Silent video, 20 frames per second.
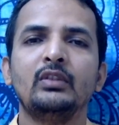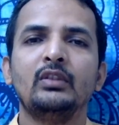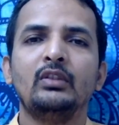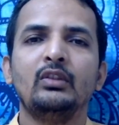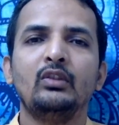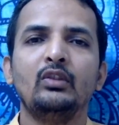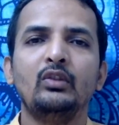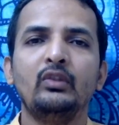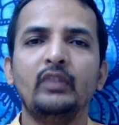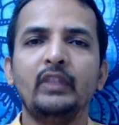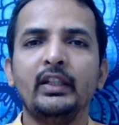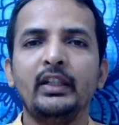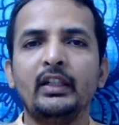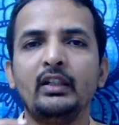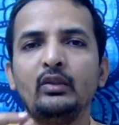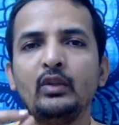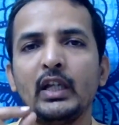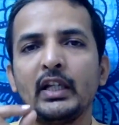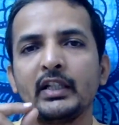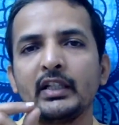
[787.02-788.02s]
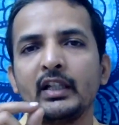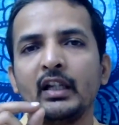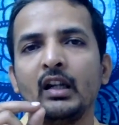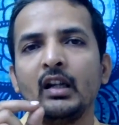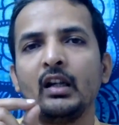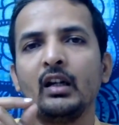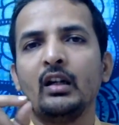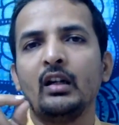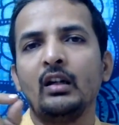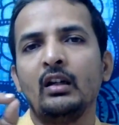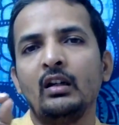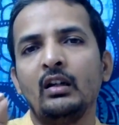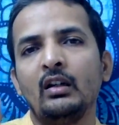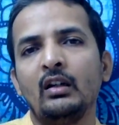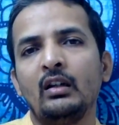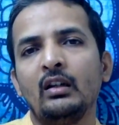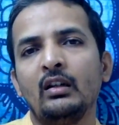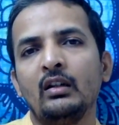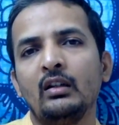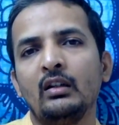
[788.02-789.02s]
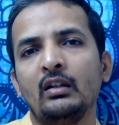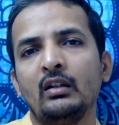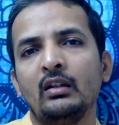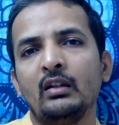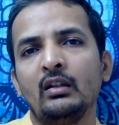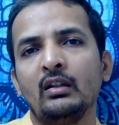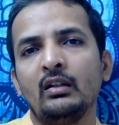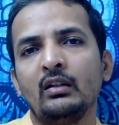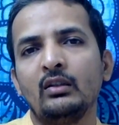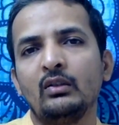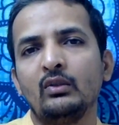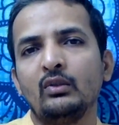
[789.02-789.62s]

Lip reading: Do we need to extend Om?